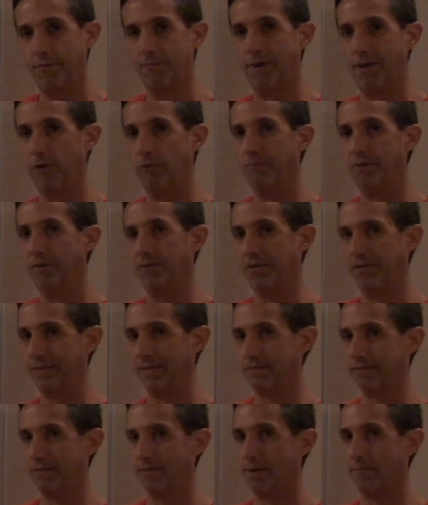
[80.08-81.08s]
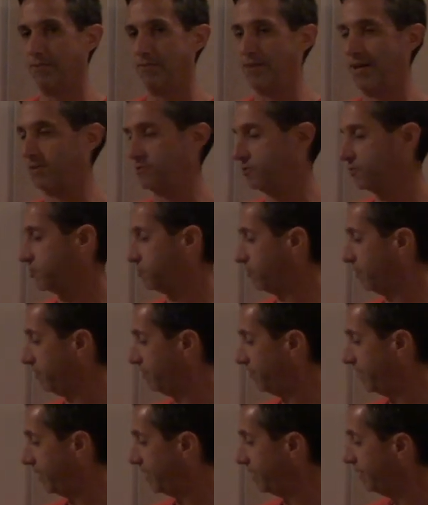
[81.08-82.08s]
a metal building that's a couple thousand square
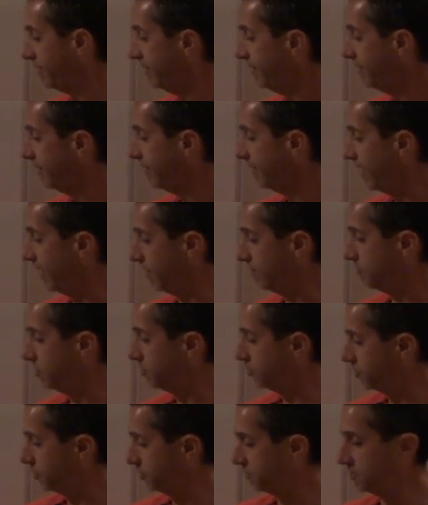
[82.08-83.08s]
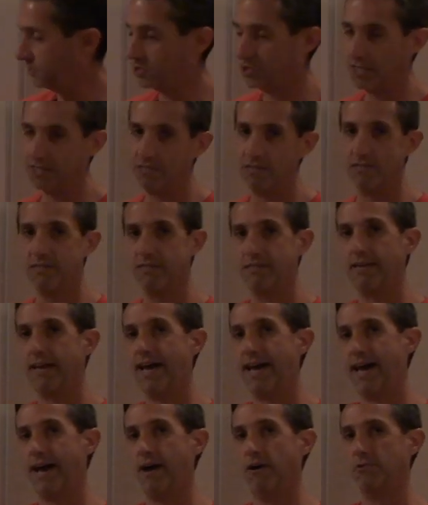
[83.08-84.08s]
feet um, just adjacent to the
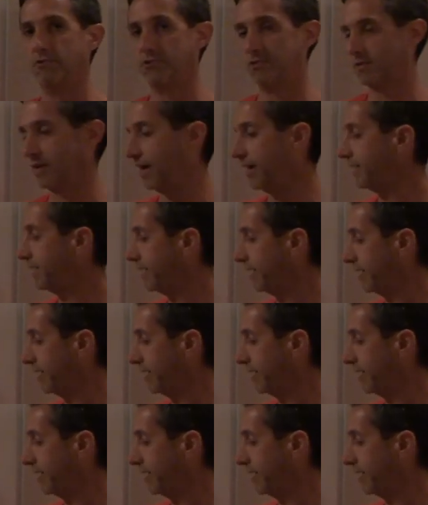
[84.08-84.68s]
house uh,